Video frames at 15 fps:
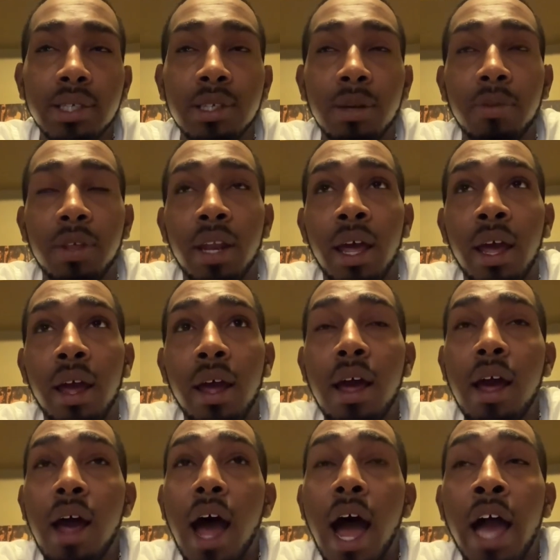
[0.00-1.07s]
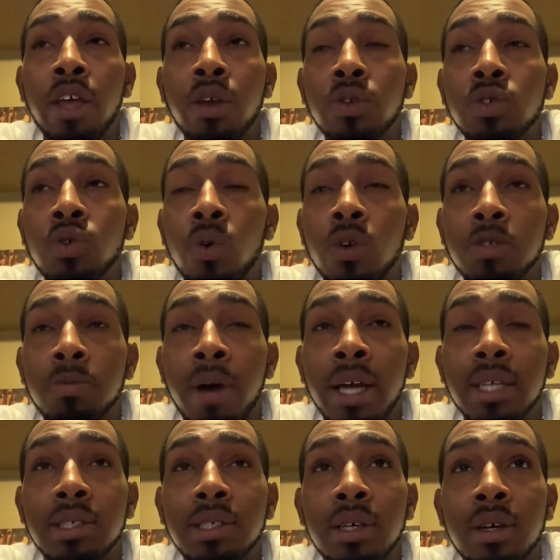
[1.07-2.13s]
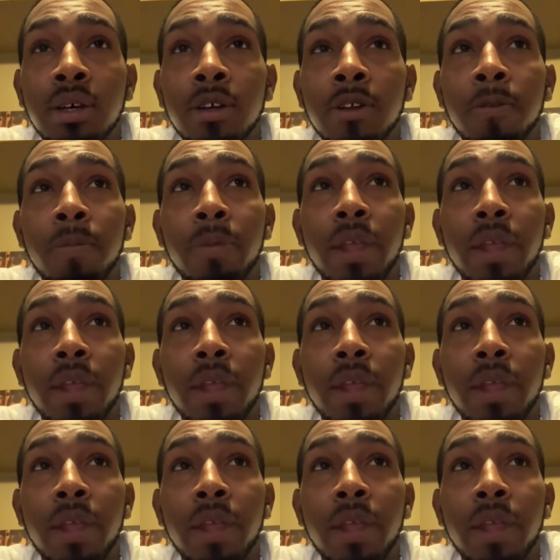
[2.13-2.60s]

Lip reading: something that I use towards my son.